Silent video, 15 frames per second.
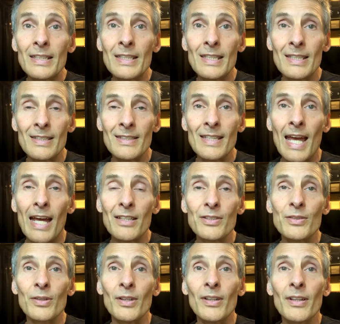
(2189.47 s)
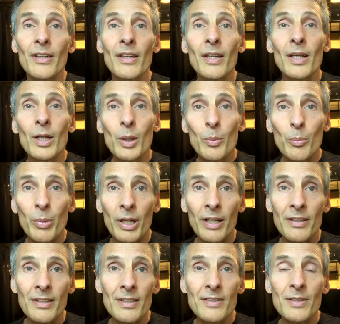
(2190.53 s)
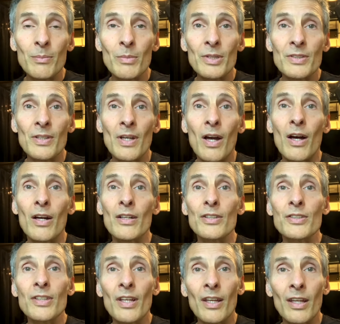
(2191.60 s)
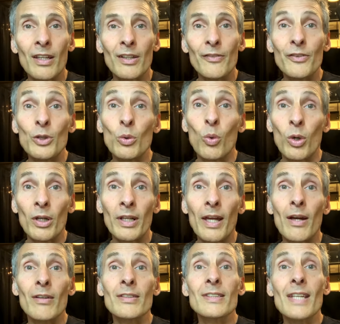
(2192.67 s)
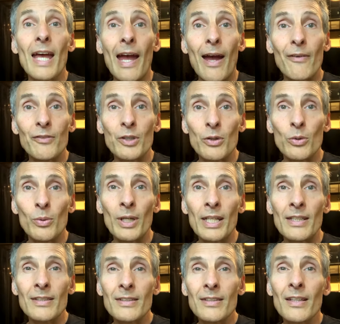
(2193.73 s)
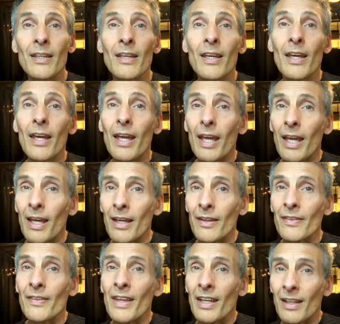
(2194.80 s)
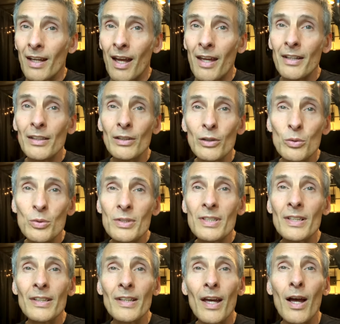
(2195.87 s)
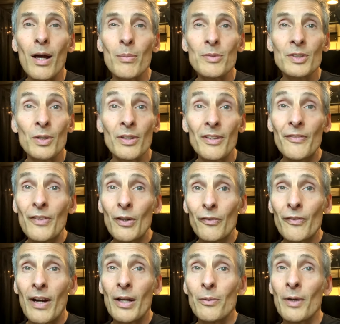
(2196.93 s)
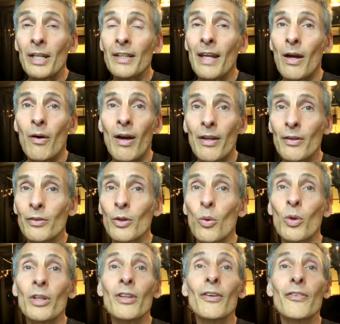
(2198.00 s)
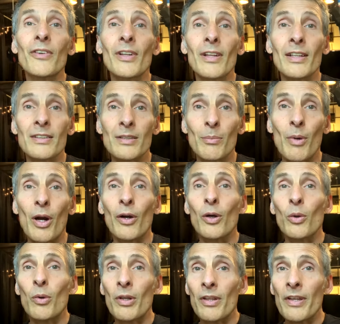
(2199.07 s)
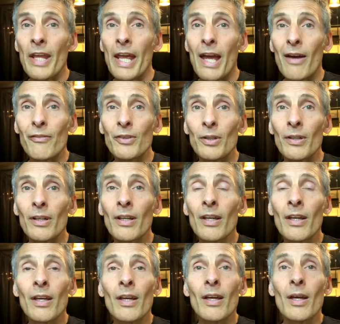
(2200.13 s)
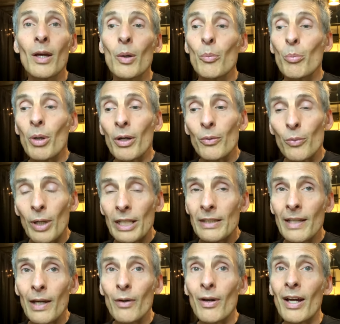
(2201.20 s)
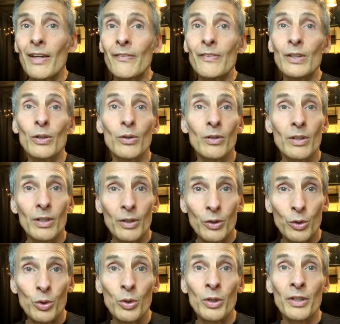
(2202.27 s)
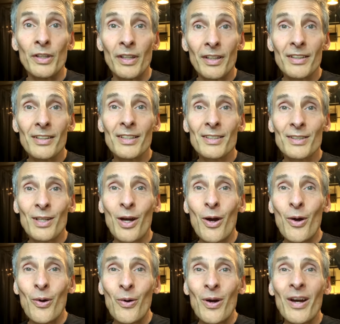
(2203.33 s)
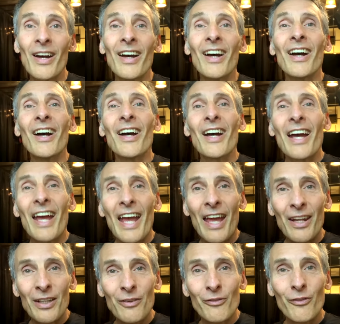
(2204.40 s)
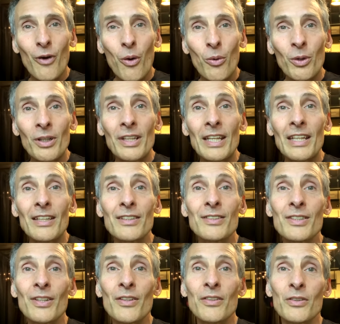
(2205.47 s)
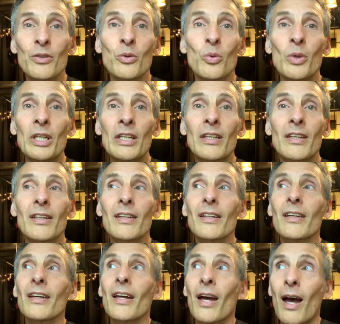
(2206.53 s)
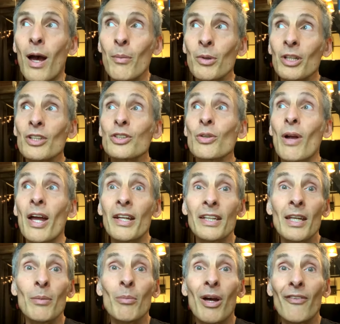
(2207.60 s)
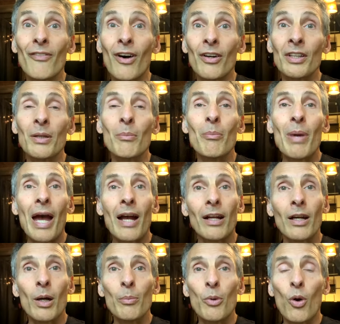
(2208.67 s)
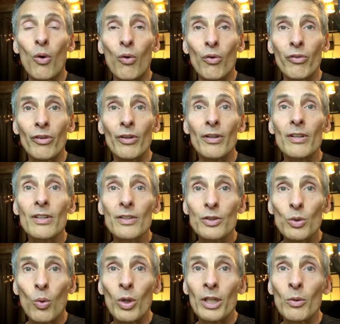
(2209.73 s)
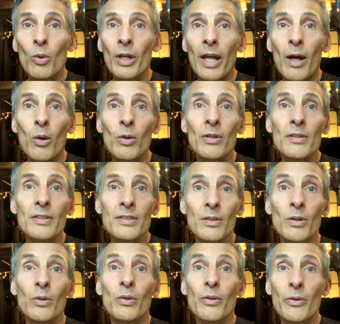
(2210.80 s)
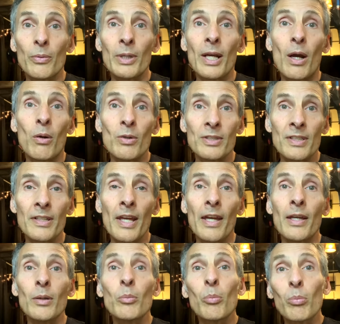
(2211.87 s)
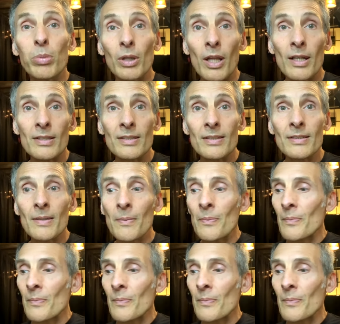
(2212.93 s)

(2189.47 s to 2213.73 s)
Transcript: disaster, but I did some massage and a few workouts after the race, and they kind of loosened up, so they feel fine right now. I don't know what they'll feel like tomorrow or the day after, but right now I feel good. So heading forward into the new week, I'm going to try to get my volume back up over 21 hours, so three hours a day plus.